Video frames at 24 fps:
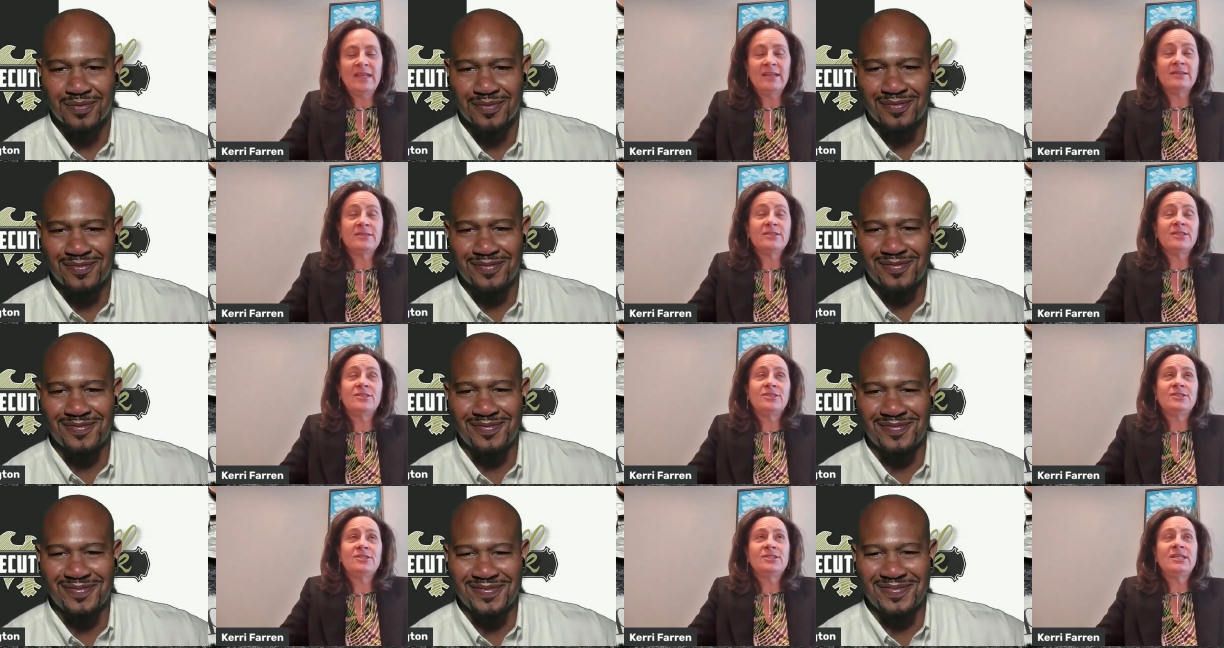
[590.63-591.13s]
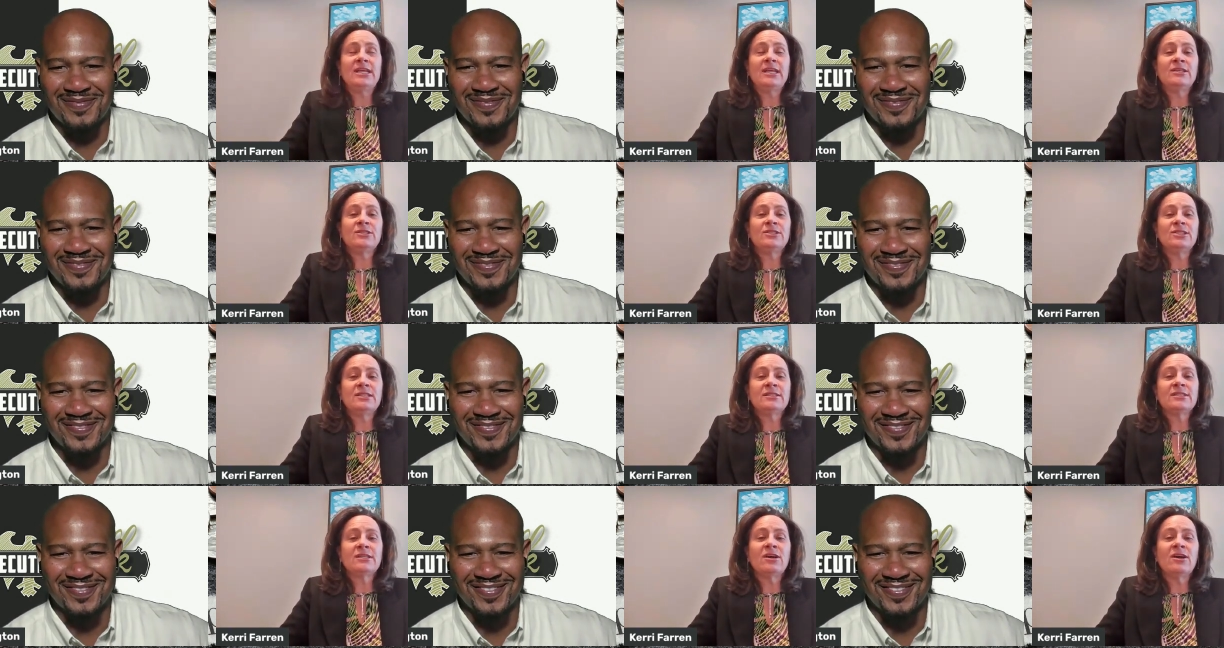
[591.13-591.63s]
Speaker 1: and it's just
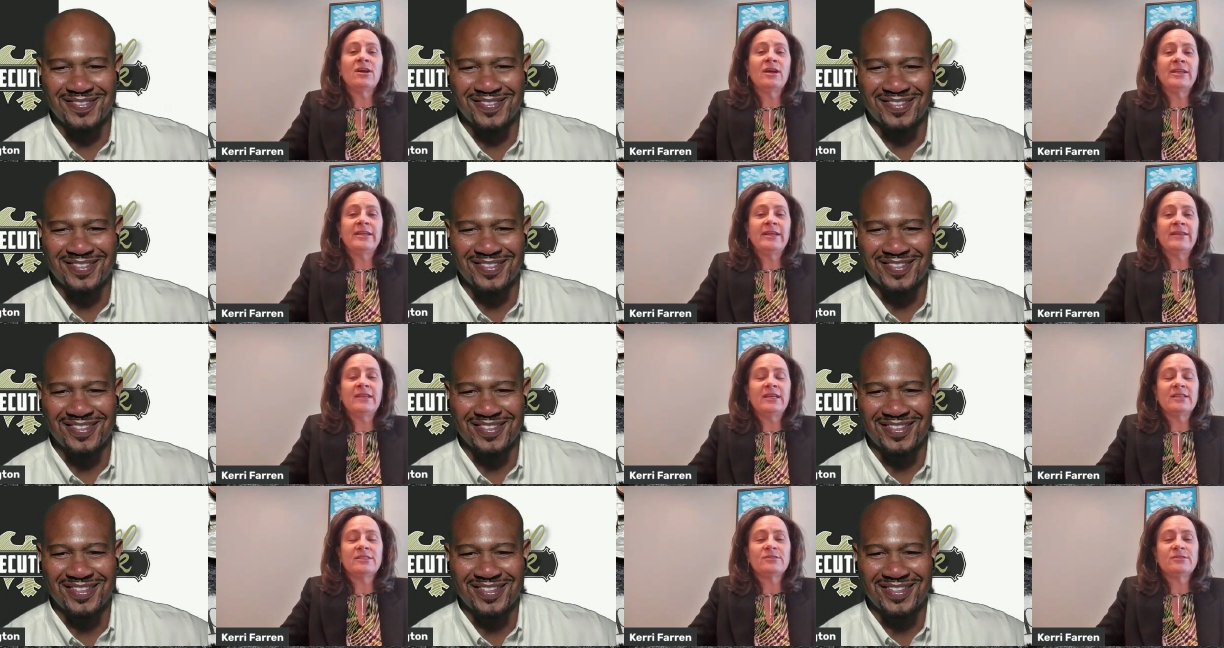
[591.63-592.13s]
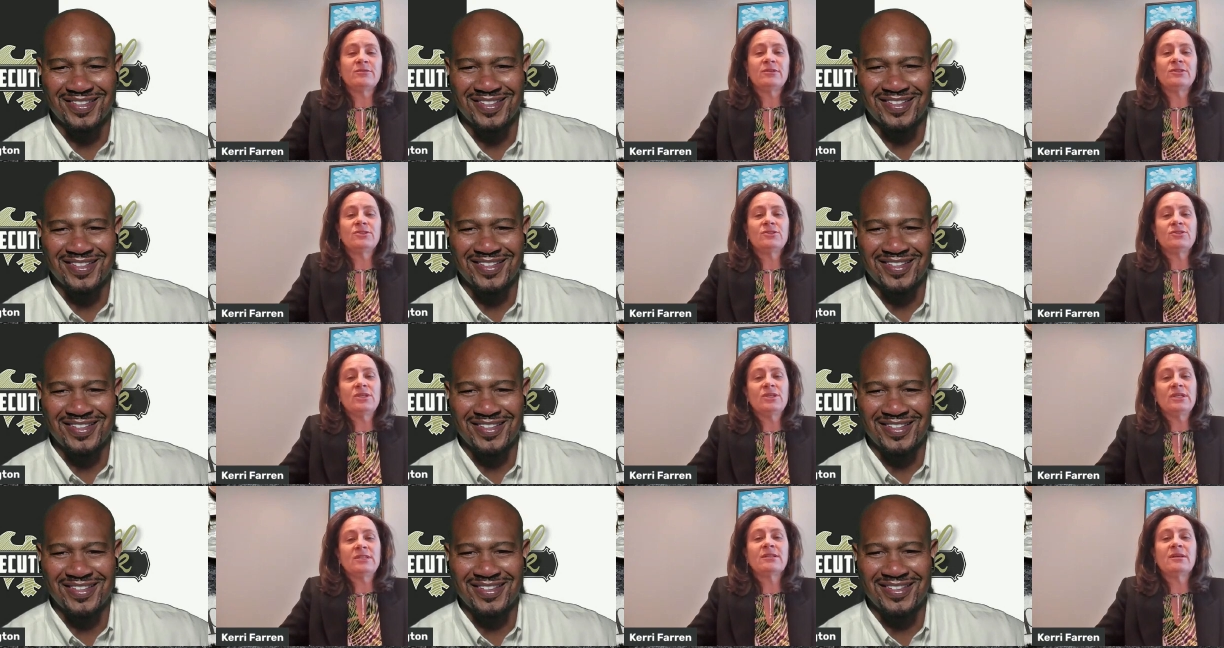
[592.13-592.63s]
change it's gone and that's where
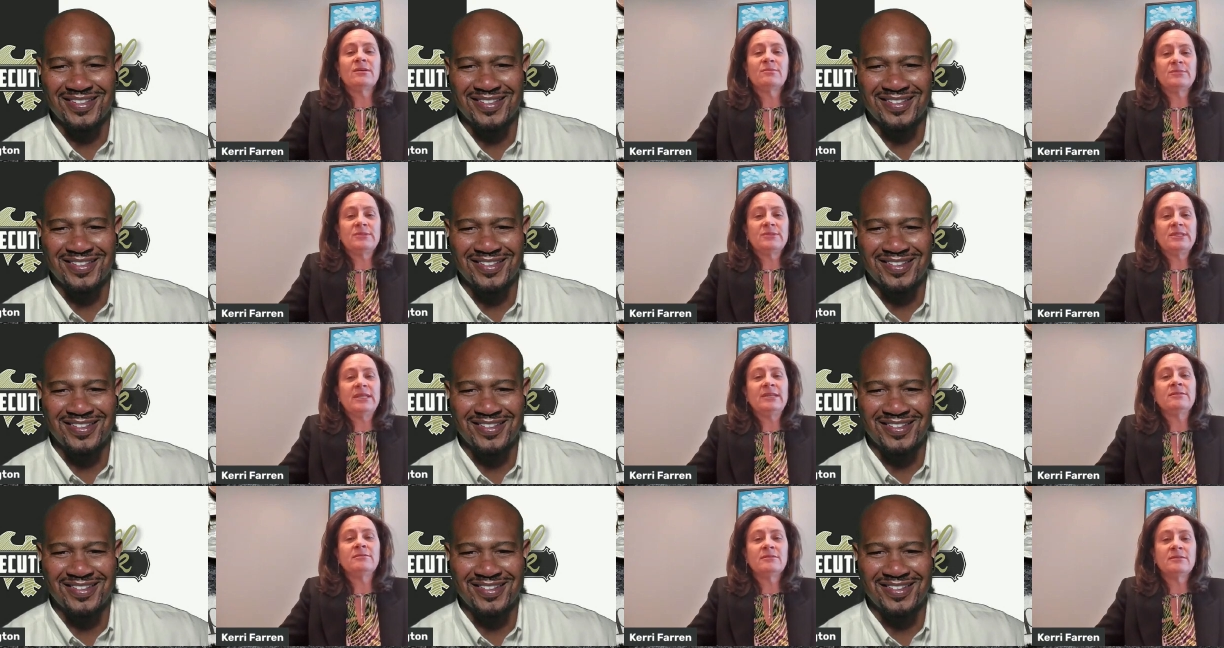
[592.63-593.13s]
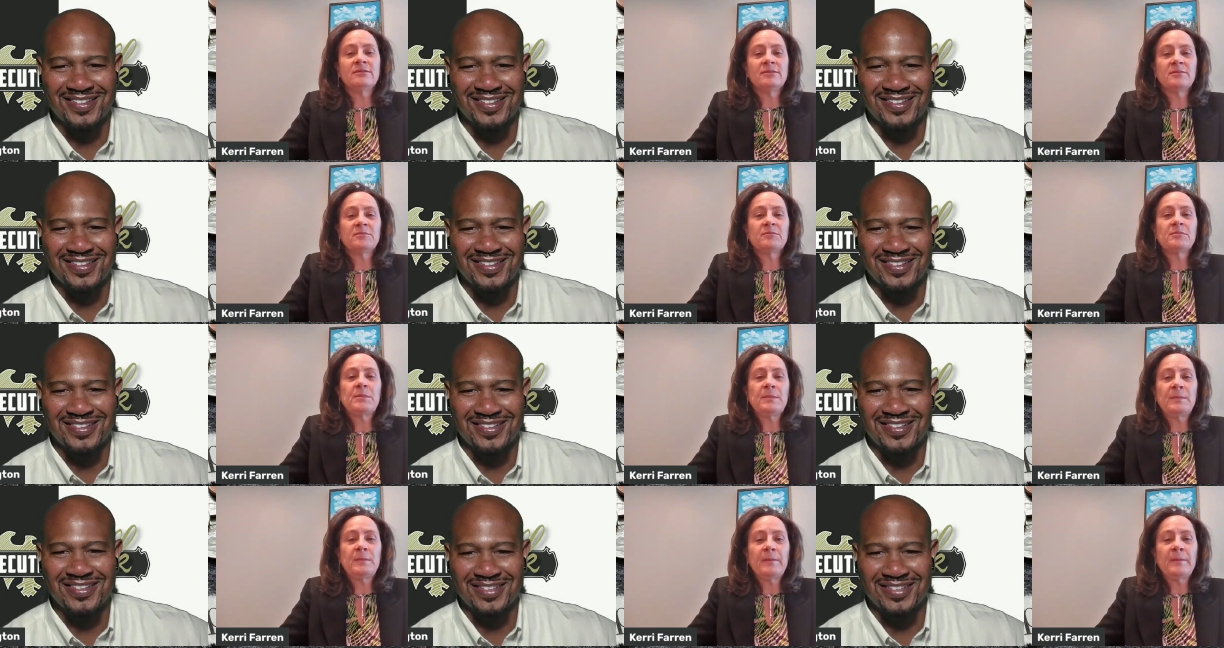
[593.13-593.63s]
the stress comes in
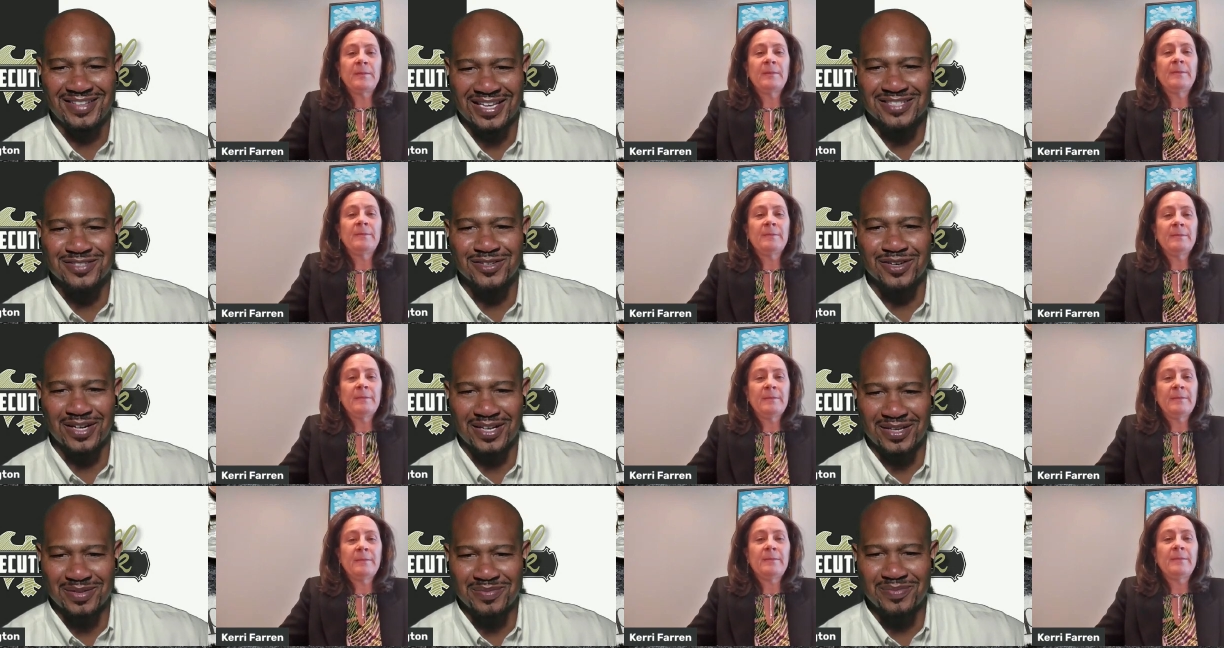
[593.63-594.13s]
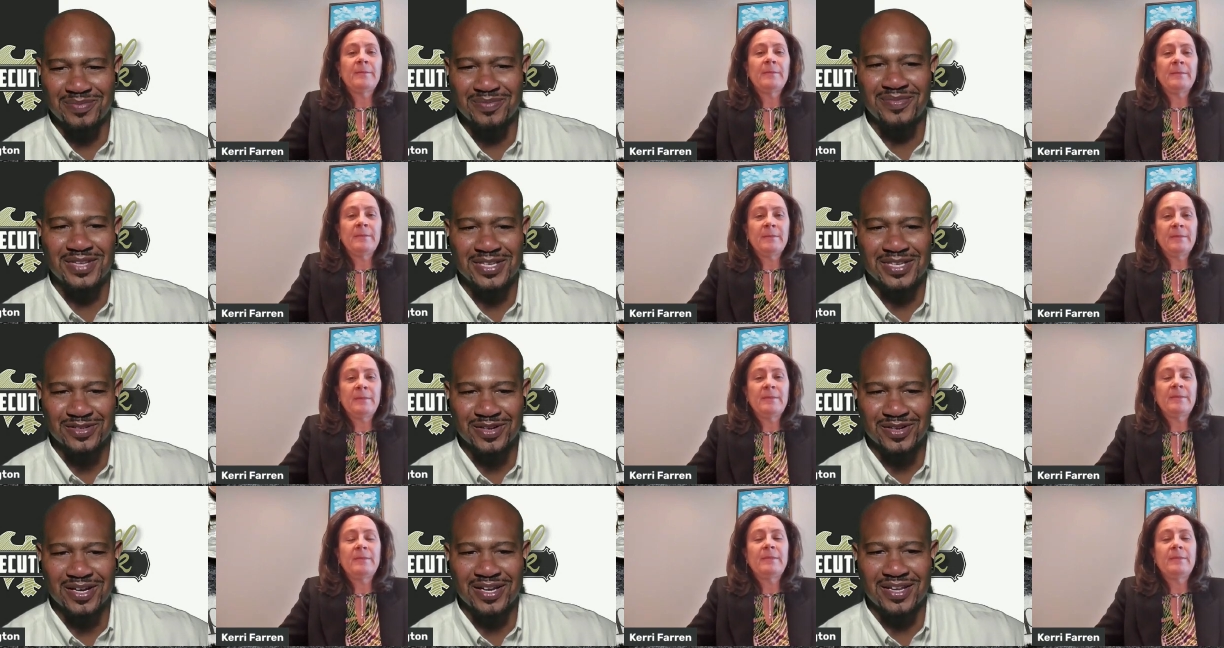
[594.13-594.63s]
Speaker 2: that's right
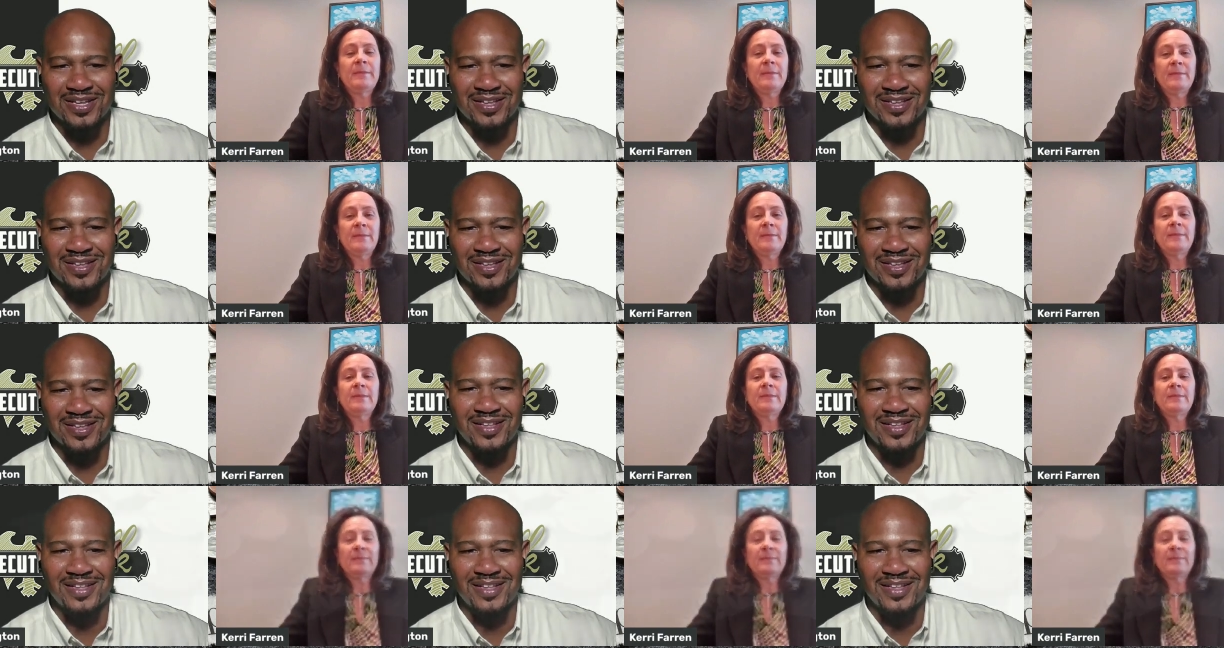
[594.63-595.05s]
that's right